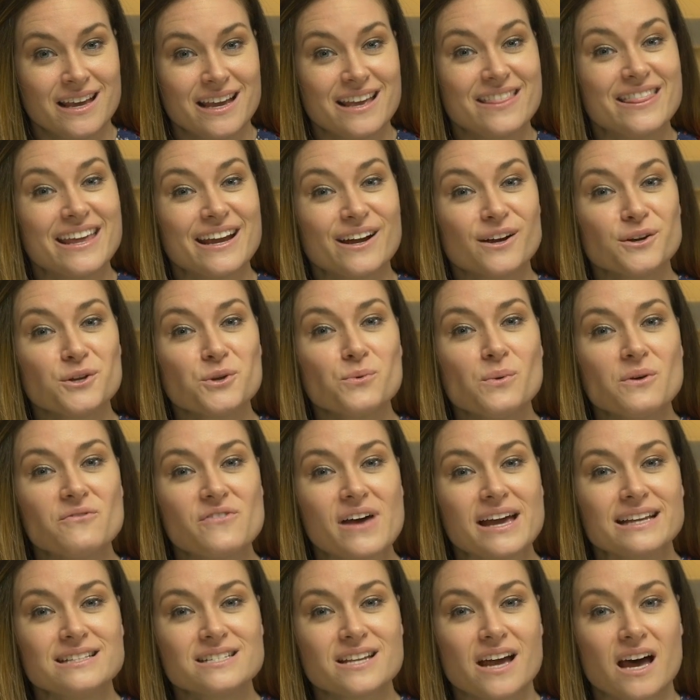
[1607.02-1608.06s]
There you will
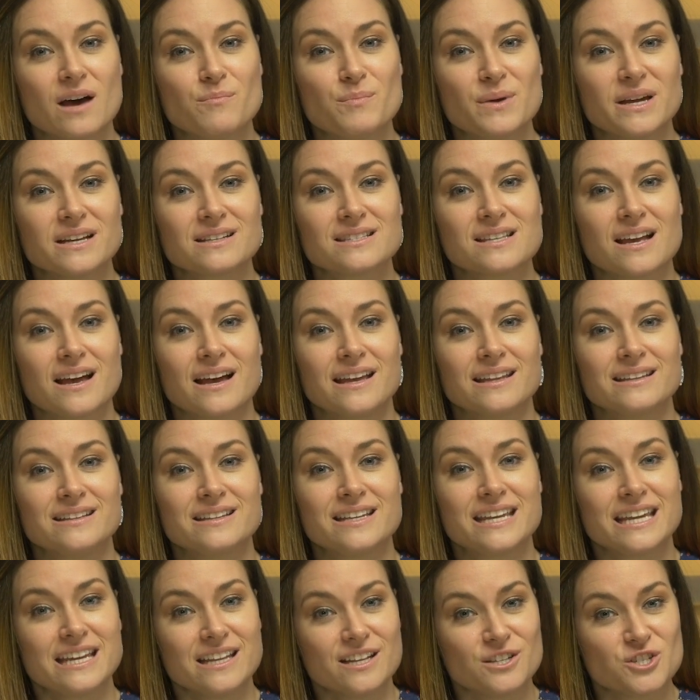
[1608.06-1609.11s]
find topics on
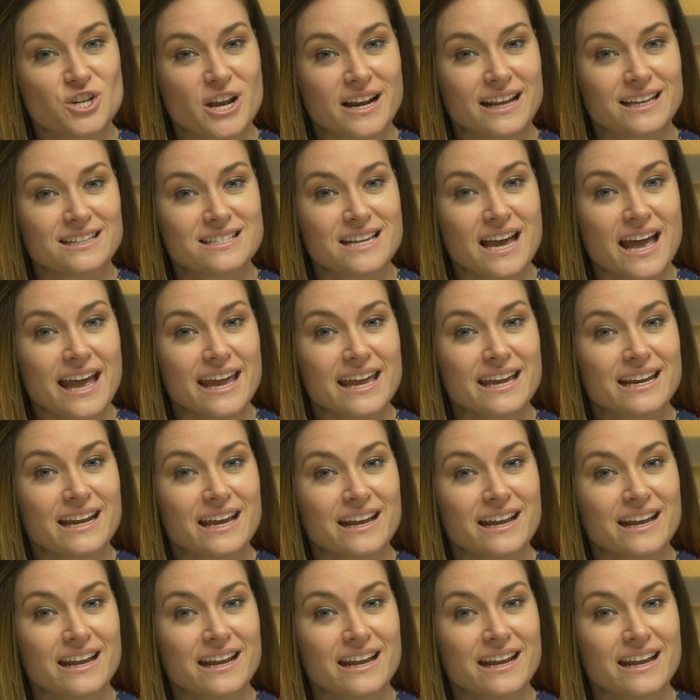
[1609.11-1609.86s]
ketogenic diet